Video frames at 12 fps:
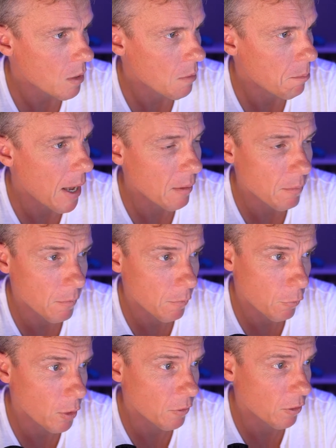But
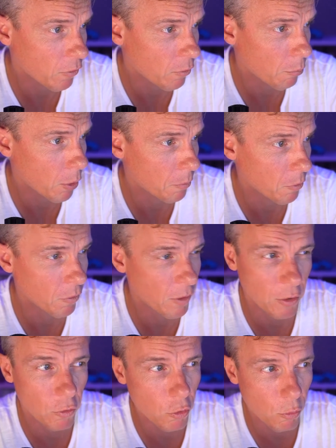for all intents and purposes, they
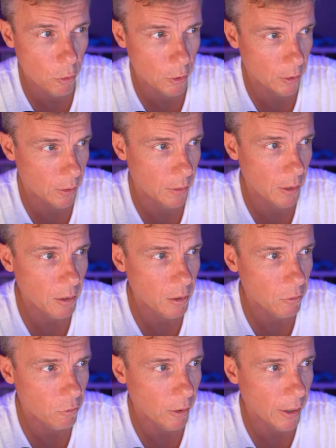do work. And I think in
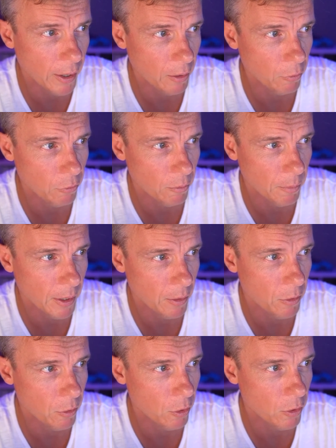Australia, it was about
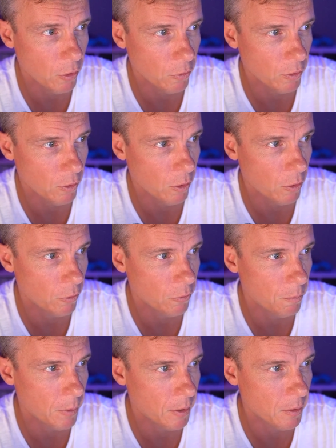30 Aussie dollars.
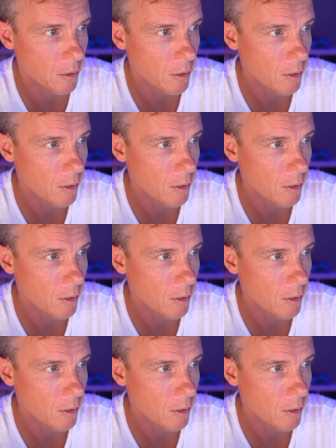But